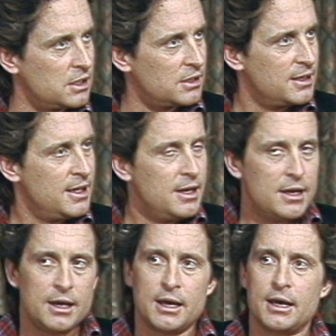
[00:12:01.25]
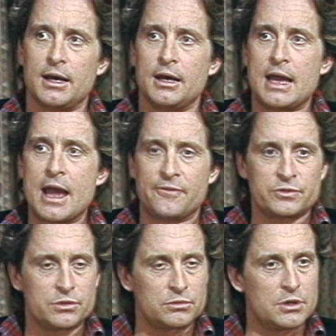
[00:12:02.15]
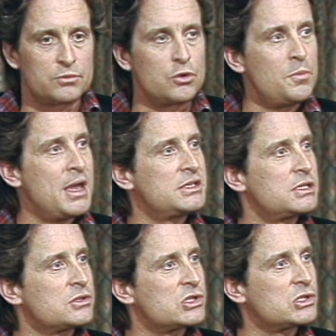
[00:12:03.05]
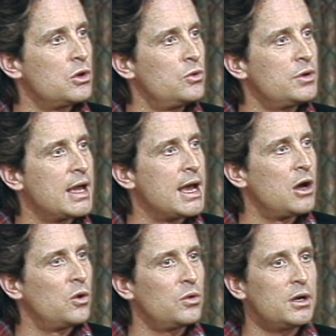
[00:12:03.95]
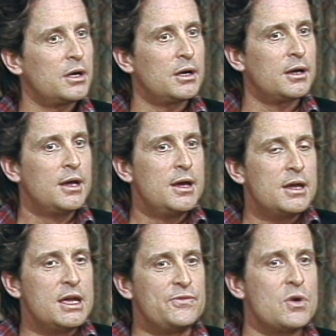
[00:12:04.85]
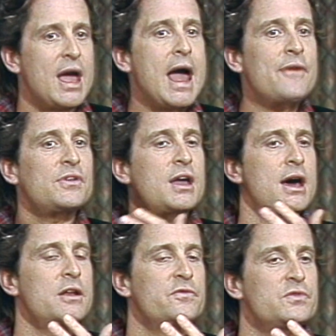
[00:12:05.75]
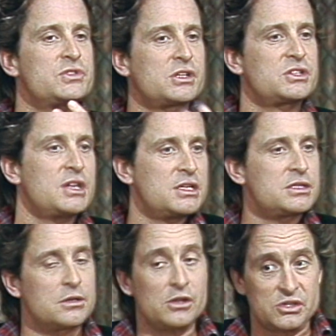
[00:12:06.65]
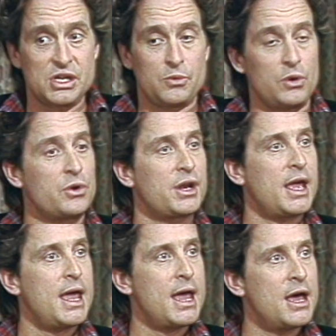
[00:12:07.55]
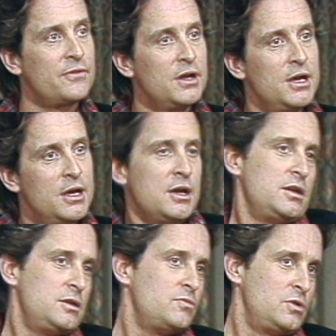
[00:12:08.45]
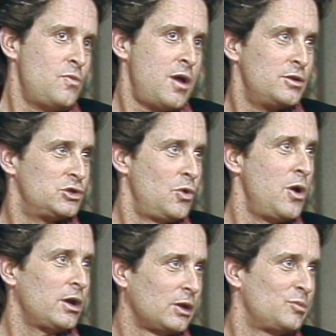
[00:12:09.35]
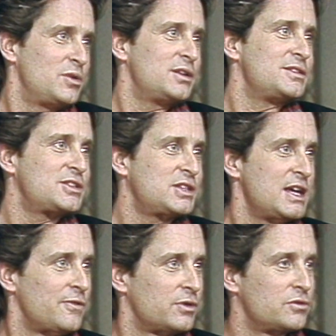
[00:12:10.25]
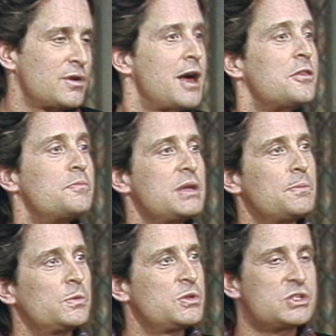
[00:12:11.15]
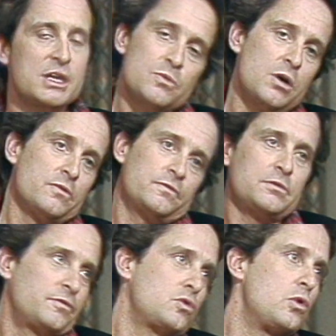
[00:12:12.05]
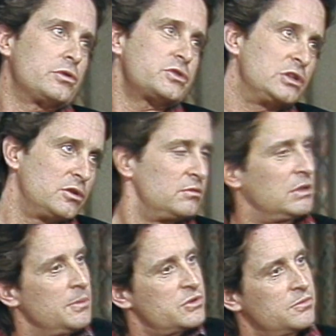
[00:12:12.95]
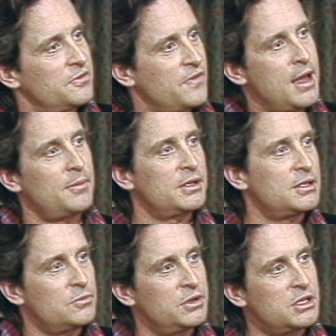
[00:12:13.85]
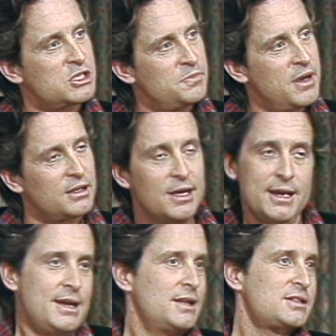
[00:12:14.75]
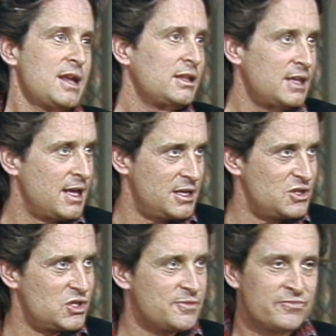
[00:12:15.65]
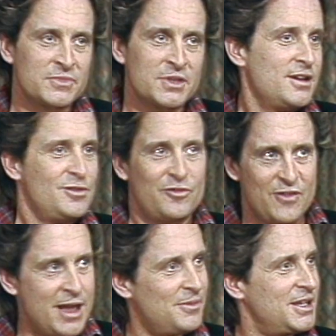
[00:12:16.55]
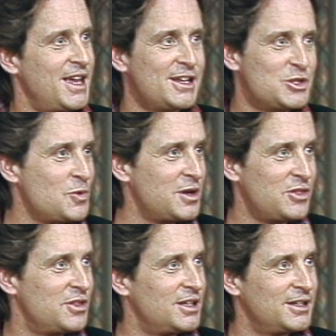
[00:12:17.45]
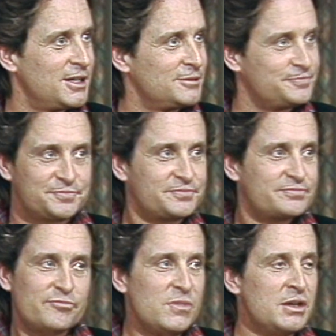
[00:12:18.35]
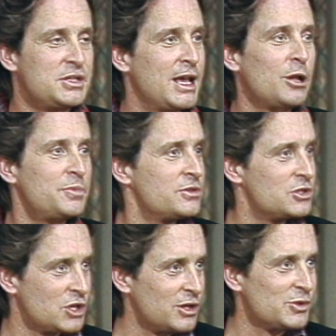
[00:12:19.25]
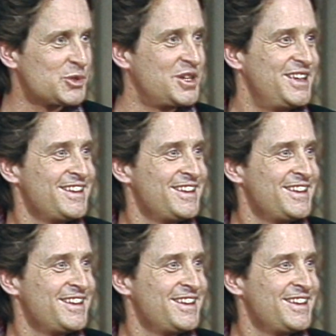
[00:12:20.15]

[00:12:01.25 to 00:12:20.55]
it. After Romancing the Stone now, if you have the kind of success it looks like we're going to have, you want to enjoy it a little bit and savor it rather than people just saying, well, of course, you know, it comes from the family and what do you expect? It's not that easy. Your family can't do anything to help you in the jungles